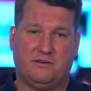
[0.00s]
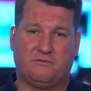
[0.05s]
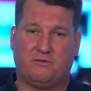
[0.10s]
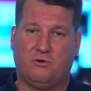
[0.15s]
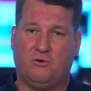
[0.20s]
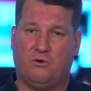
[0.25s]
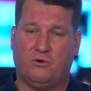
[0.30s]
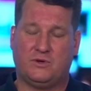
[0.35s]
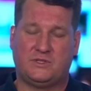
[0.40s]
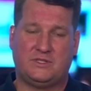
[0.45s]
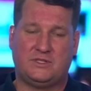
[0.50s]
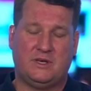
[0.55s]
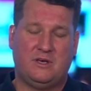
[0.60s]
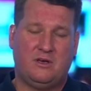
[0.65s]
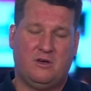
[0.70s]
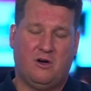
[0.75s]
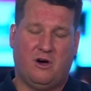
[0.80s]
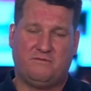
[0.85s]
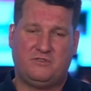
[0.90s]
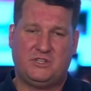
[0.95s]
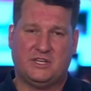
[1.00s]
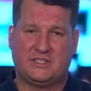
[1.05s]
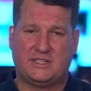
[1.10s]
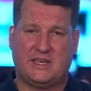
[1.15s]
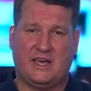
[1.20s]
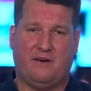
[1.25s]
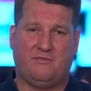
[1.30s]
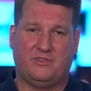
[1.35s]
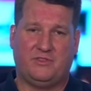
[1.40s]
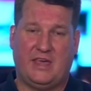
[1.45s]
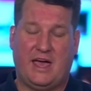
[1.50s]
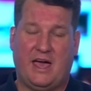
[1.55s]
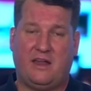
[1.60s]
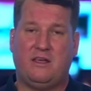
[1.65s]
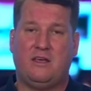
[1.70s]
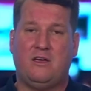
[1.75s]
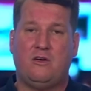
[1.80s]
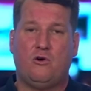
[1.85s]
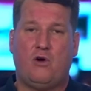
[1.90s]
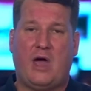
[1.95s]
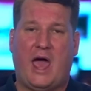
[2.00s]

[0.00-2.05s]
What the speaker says: And of course, I've just covered that